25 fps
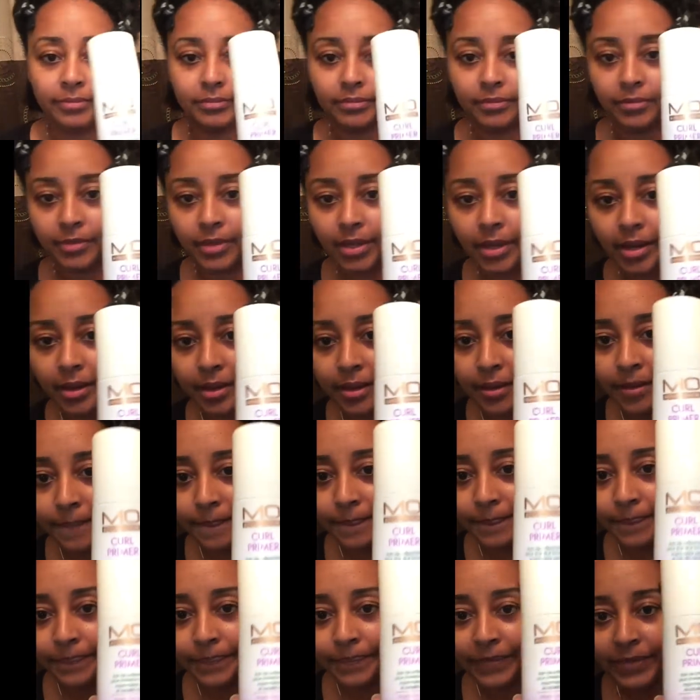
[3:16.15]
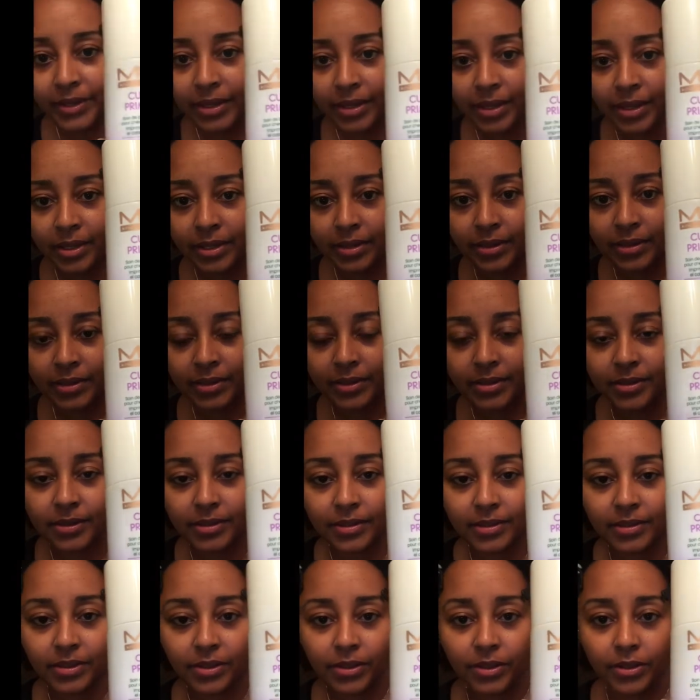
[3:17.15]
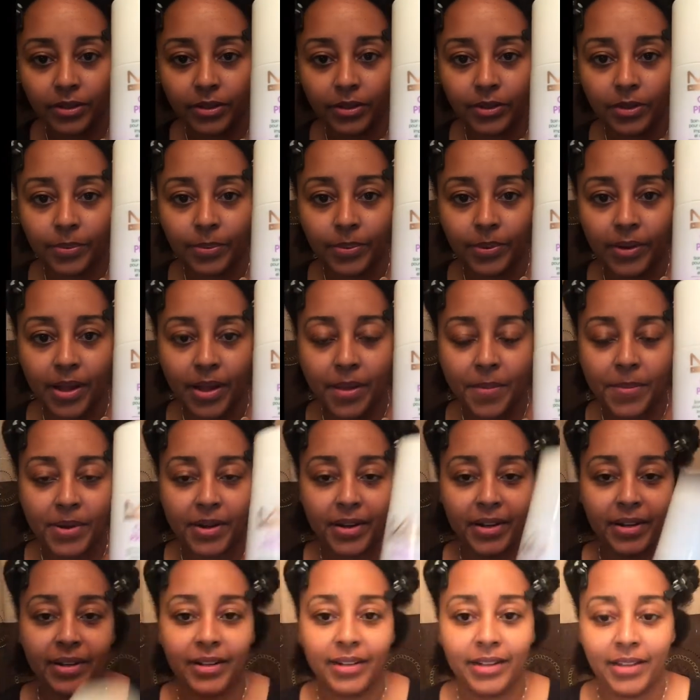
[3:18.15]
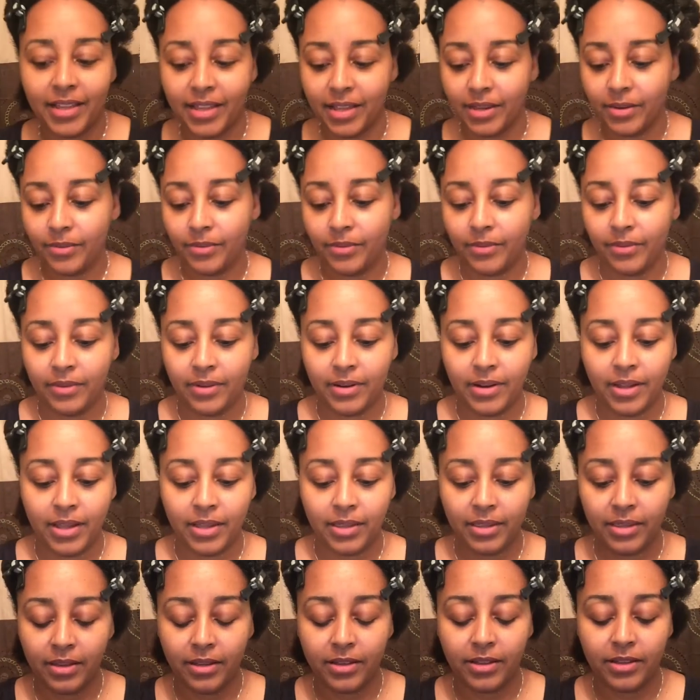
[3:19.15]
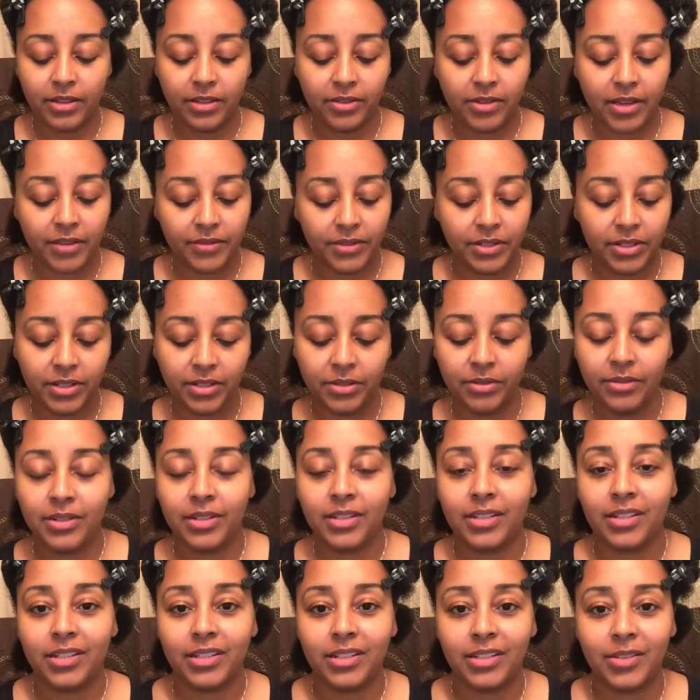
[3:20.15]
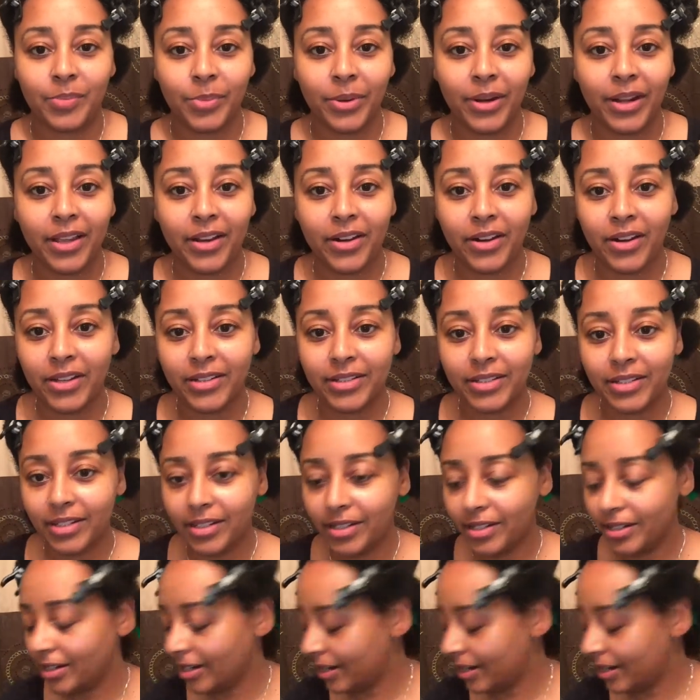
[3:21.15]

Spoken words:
Okay, this is the curl primer, and I think all you have to do is just spray it onto your